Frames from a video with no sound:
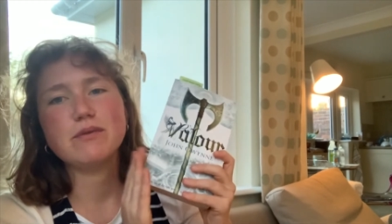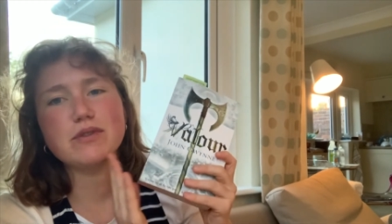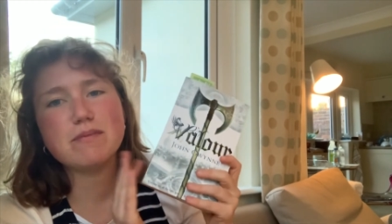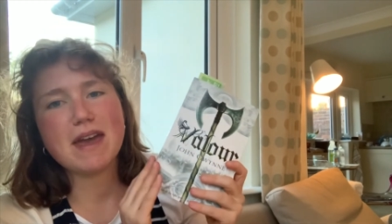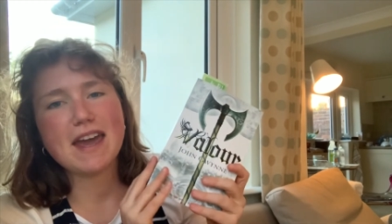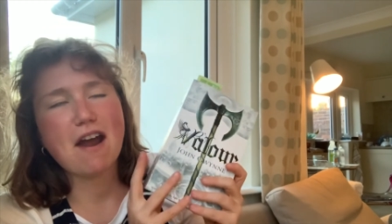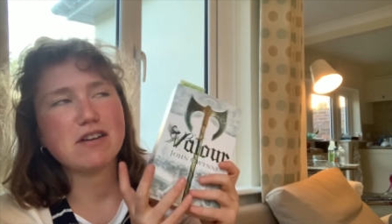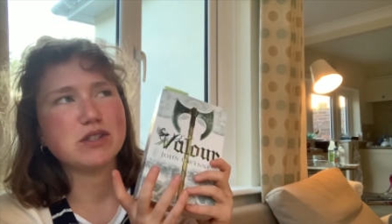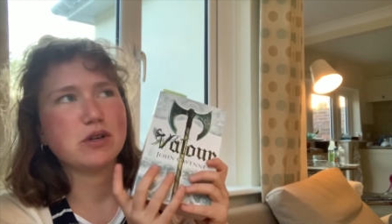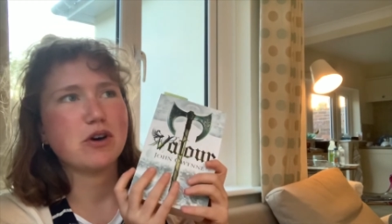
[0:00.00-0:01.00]
the main
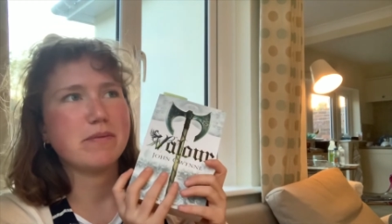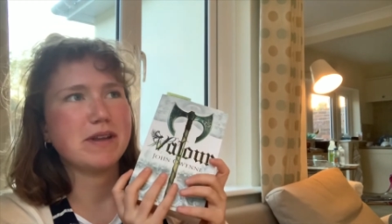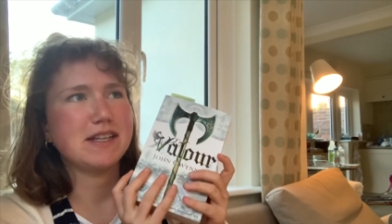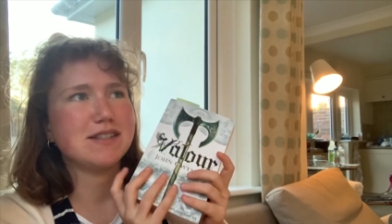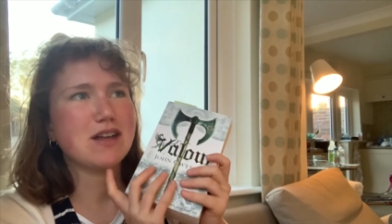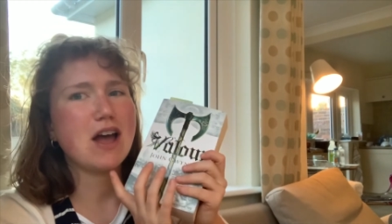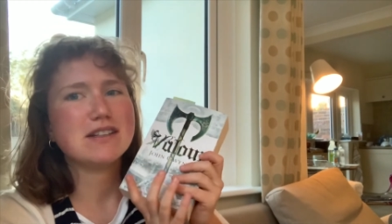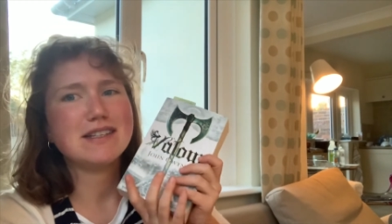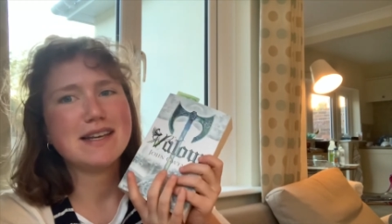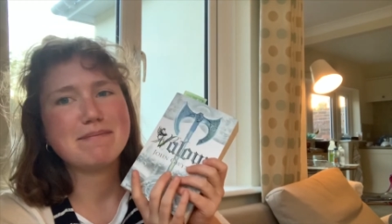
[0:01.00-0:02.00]
character, Corbin, he's starting
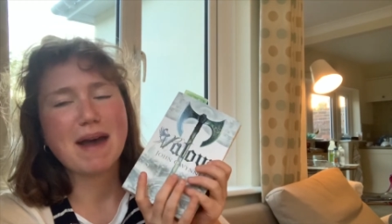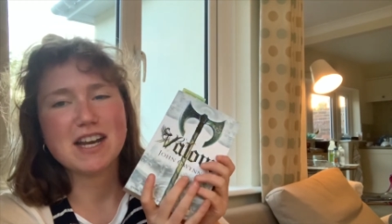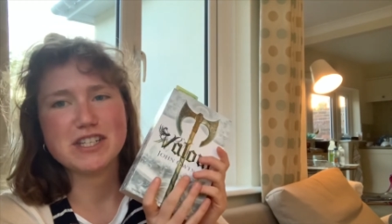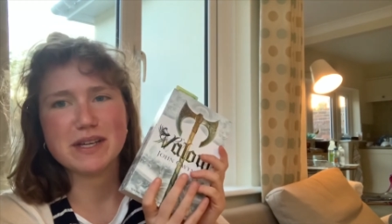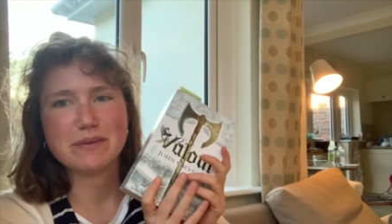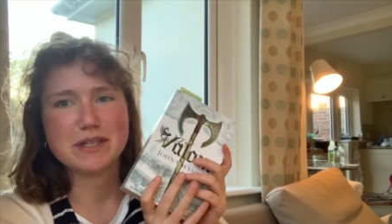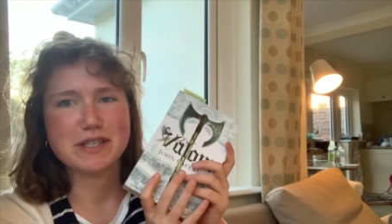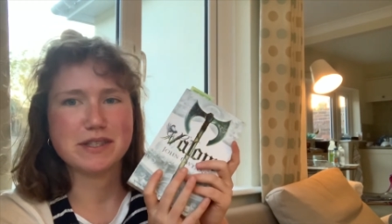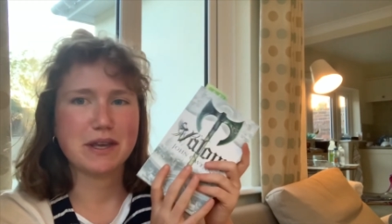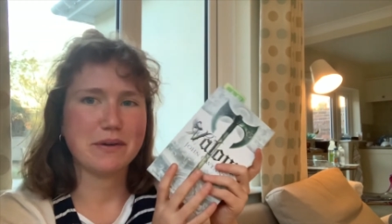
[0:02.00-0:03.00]
to learn magic, which
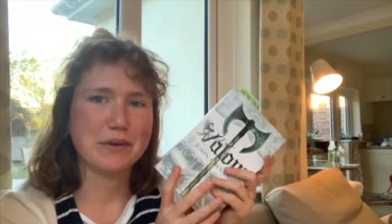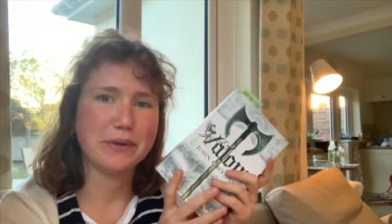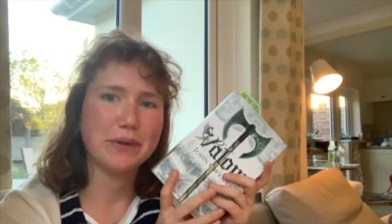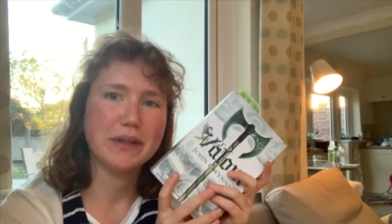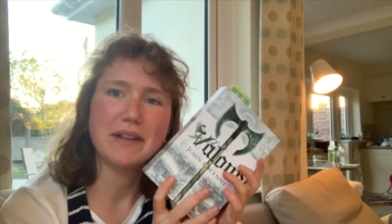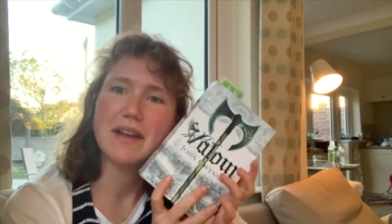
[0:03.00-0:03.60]
is so cool.